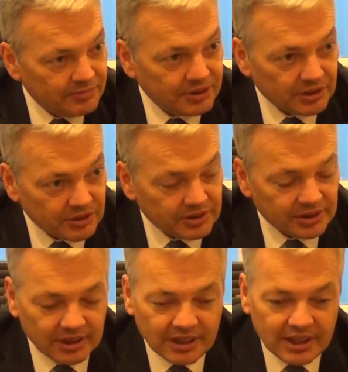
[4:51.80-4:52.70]
because
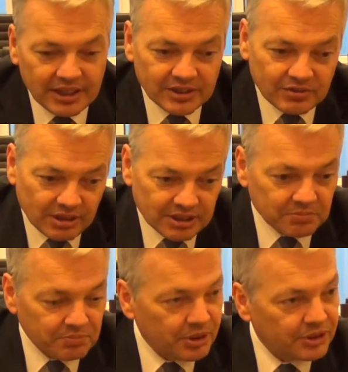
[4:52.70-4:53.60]
it's quite
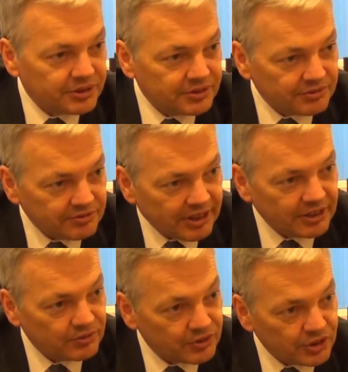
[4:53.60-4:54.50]
important to
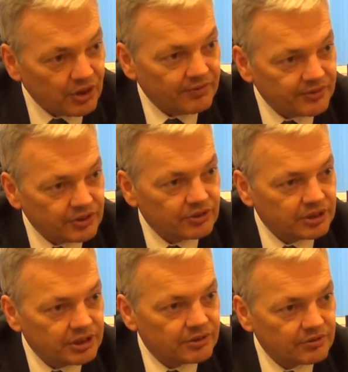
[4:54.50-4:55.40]
try to solve such
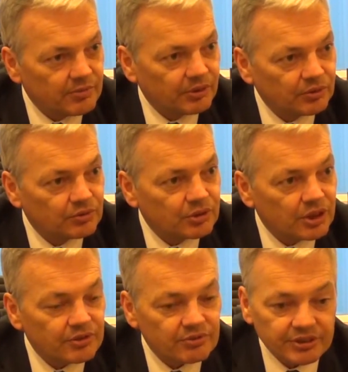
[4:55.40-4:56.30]
an issue among the two
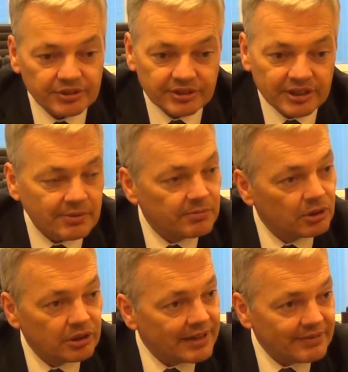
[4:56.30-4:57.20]
countries. It's the same in
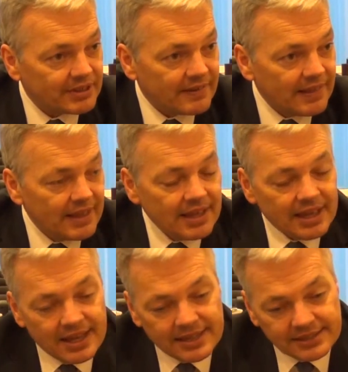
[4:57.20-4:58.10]
Moldavia.
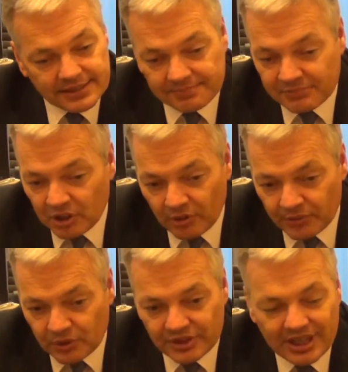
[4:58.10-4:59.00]
And
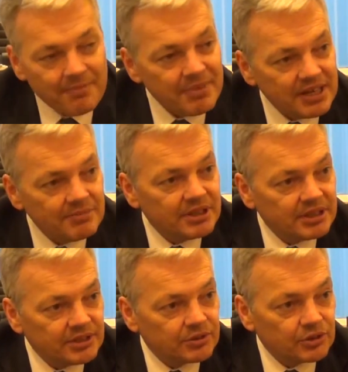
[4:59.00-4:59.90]
of course, there are many,
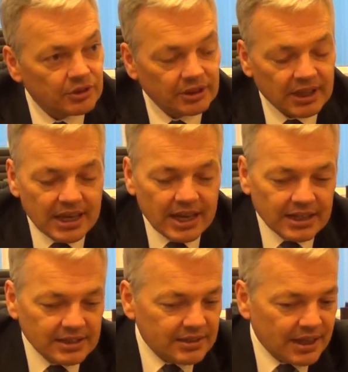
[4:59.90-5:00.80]
many discussions,
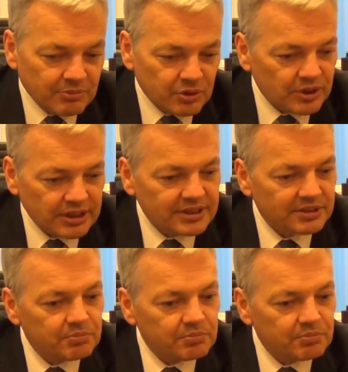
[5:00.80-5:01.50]
and I'm sure that it's